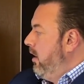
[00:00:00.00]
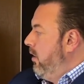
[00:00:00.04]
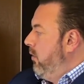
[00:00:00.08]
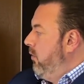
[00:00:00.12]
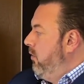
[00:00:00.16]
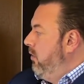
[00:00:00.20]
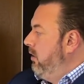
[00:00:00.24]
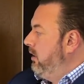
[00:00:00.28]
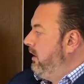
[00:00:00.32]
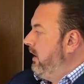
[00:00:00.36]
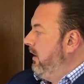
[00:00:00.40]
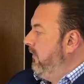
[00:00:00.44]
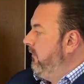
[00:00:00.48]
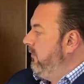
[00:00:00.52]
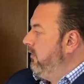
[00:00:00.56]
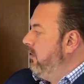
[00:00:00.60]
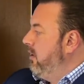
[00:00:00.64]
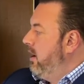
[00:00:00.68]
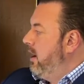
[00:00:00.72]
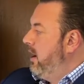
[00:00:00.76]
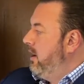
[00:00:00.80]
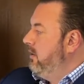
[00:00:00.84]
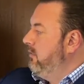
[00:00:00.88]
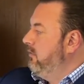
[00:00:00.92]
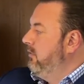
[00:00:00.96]
will give
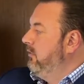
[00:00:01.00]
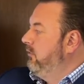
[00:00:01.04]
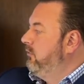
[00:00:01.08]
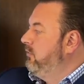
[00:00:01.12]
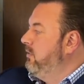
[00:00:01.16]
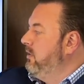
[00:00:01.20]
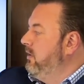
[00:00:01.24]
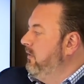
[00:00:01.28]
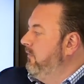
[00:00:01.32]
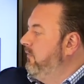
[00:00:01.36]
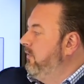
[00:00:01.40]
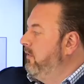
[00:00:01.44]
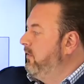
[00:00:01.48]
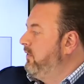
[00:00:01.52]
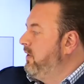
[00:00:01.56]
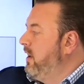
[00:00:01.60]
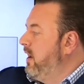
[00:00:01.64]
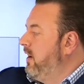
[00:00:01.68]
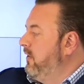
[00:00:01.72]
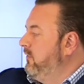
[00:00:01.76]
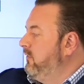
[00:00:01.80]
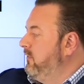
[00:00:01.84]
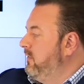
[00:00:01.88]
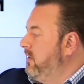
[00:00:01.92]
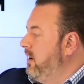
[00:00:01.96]
you
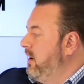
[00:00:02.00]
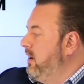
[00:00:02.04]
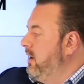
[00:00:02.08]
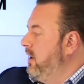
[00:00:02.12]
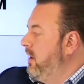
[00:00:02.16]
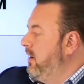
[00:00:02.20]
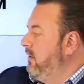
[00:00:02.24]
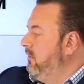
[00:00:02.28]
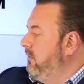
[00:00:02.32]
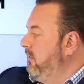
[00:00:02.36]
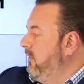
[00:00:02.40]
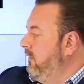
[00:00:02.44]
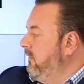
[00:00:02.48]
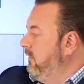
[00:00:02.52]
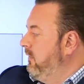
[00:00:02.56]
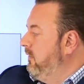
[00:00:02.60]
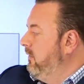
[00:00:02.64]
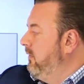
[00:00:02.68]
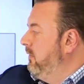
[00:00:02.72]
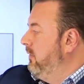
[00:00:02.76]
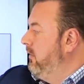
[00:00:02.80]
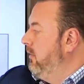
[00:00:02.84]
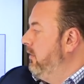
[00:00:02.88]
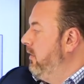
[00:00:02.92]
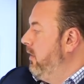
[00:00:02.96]

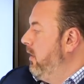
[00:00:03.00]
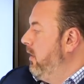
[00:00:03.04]
$124,800.